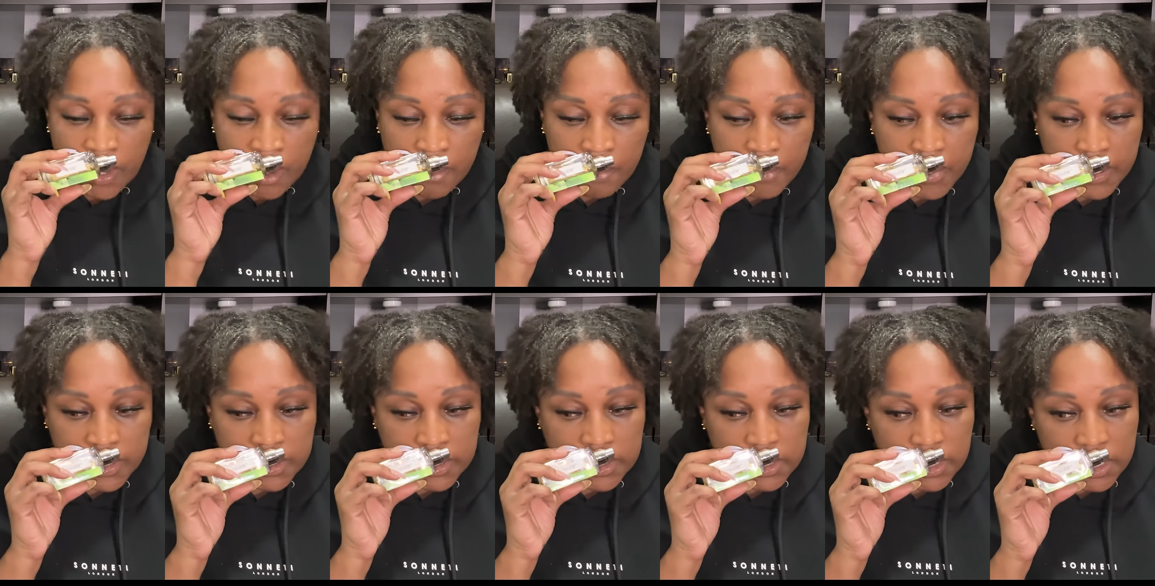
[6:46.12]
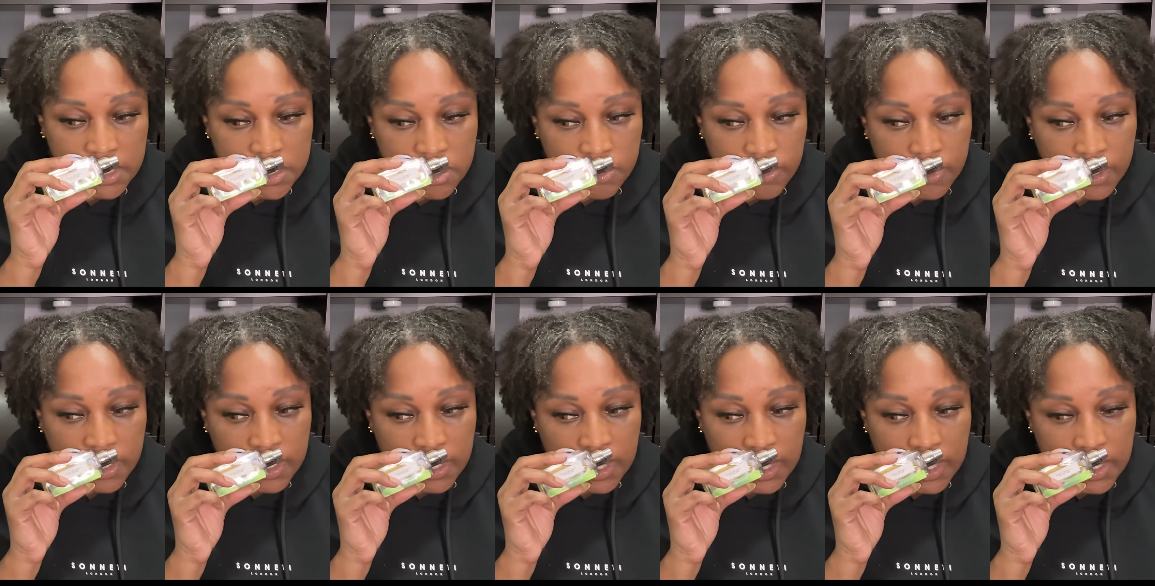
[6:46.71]
But this
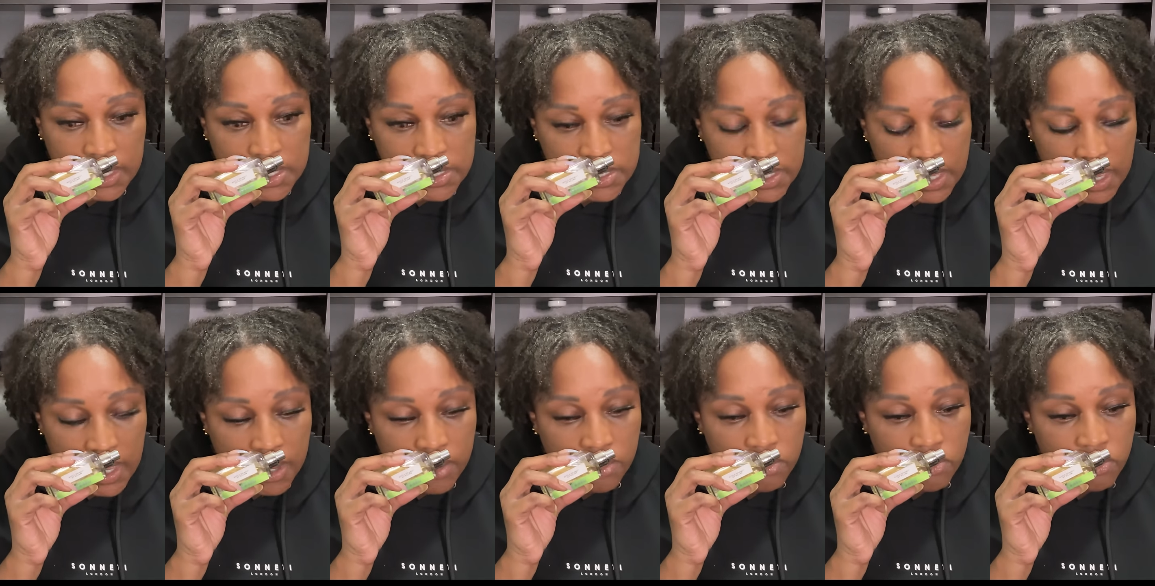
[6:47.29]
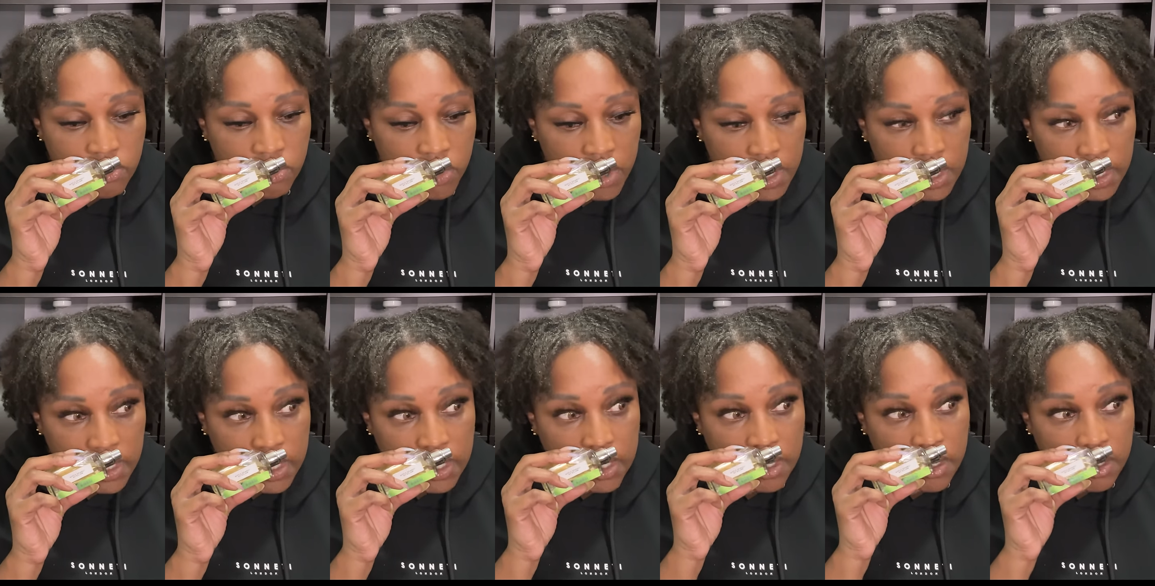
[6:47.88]
one is a
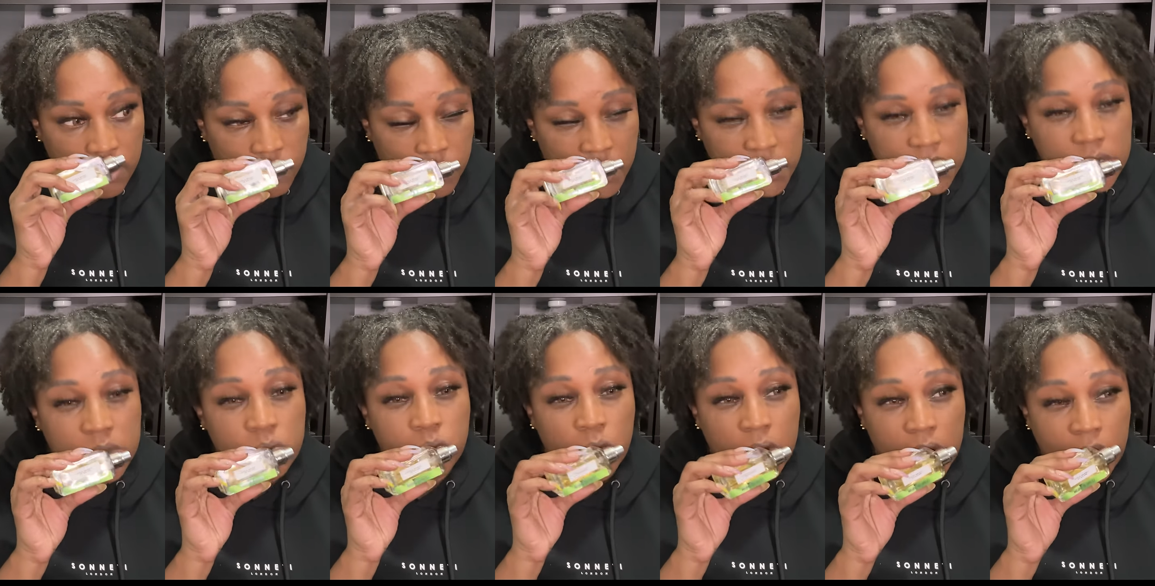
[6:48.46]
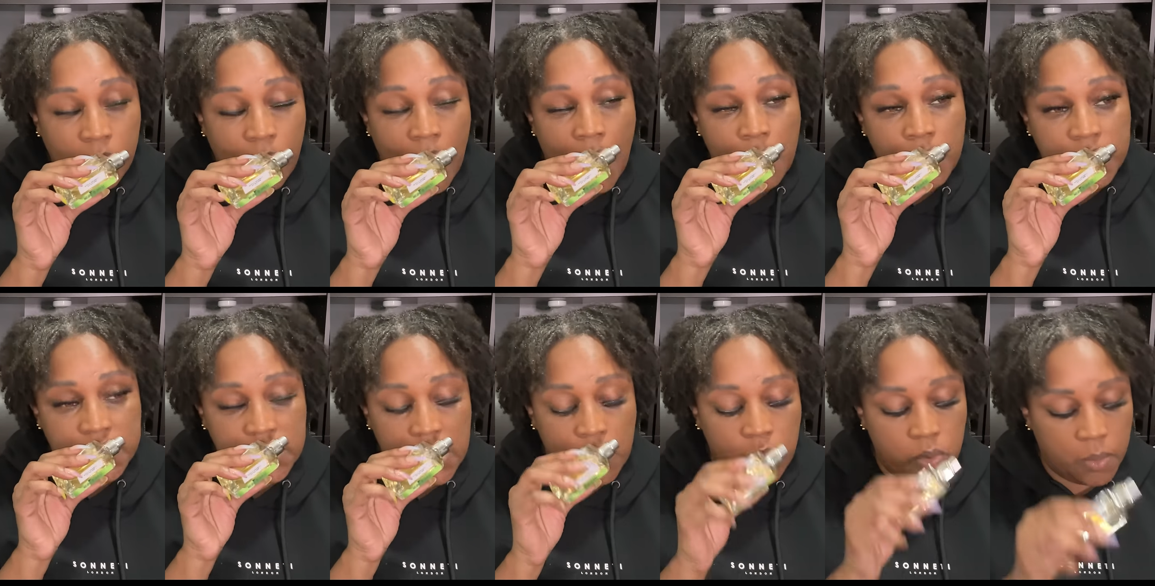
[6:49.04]
really, this is one I
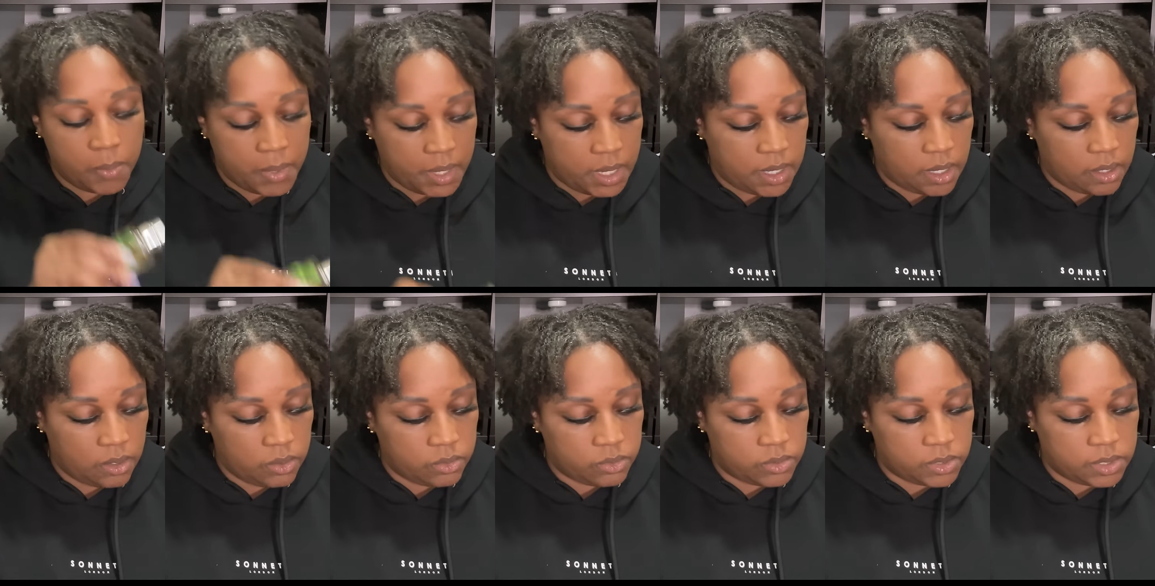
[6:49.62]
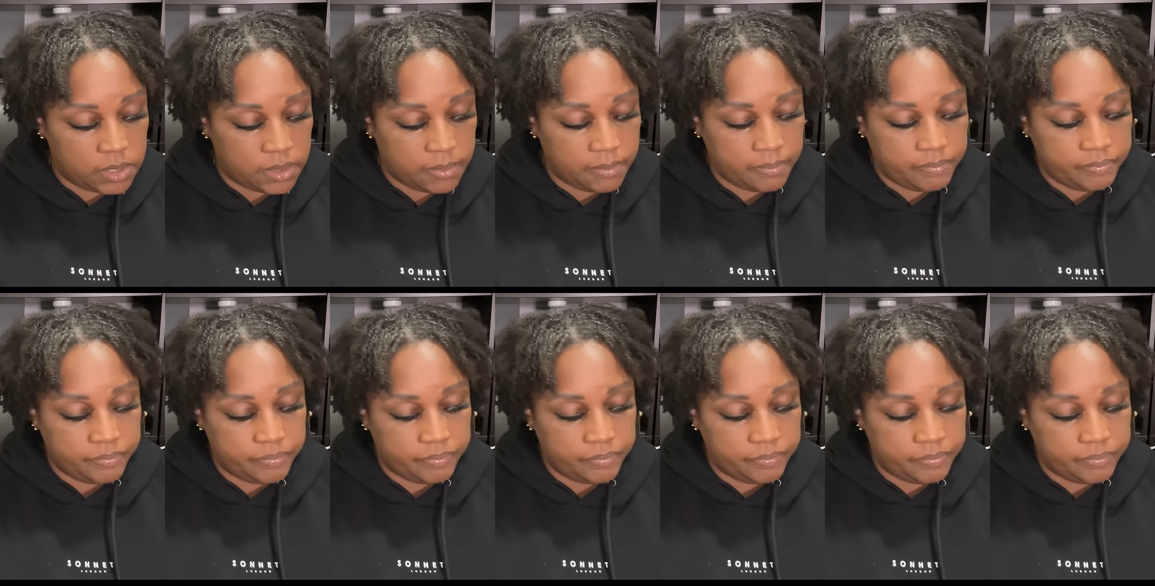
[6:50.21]
would say would be close.